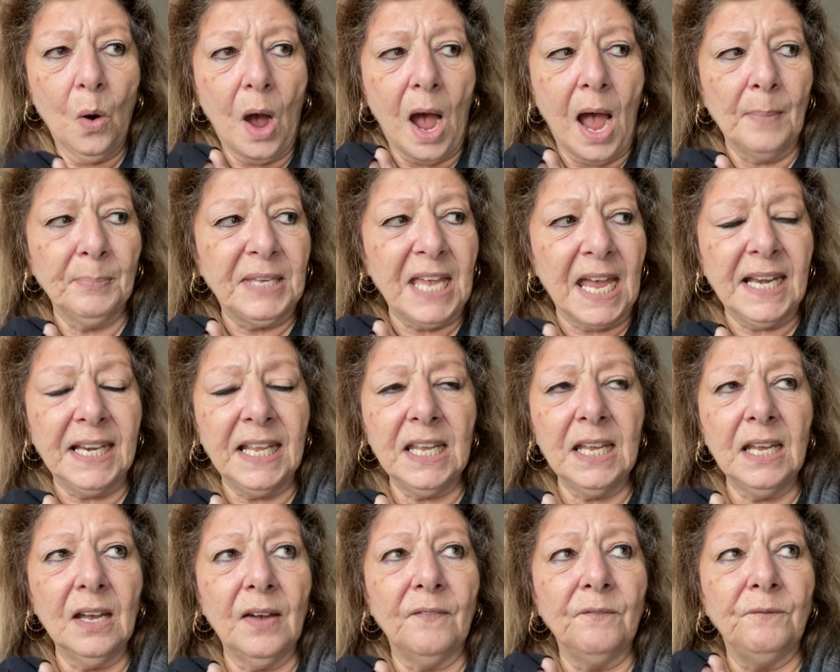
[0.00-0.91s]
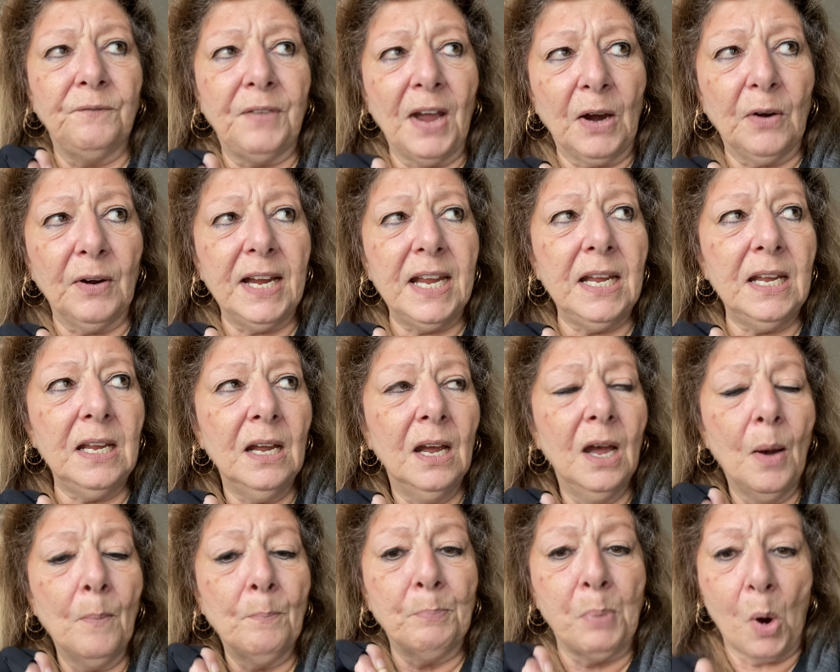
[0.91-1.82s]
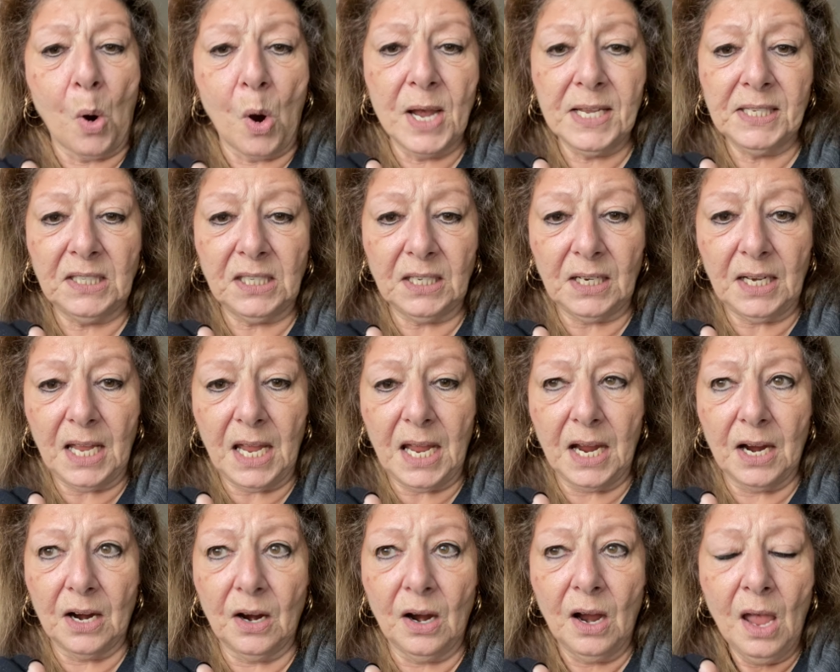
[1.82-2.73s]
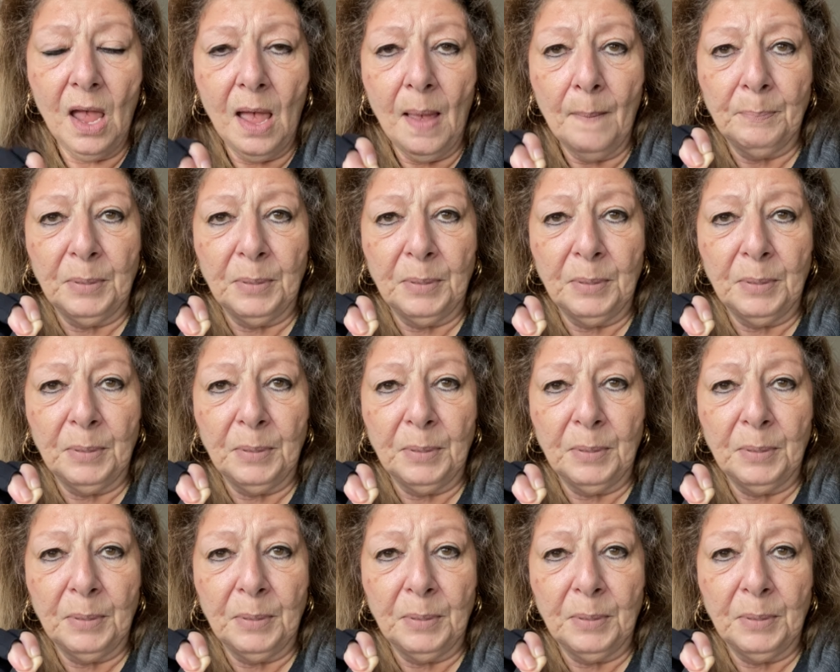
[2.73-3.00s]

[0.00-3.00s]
i'm getting very pointed here